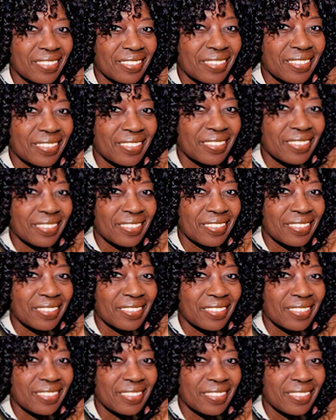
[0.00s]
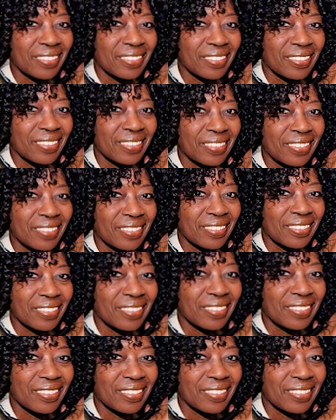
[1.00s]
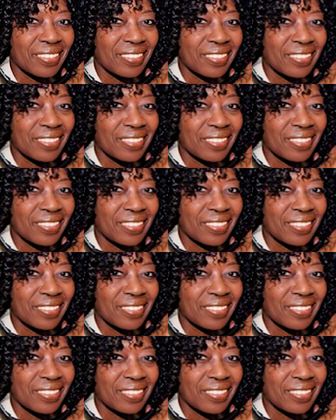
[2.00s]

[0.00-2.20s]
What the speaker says: (not speaking)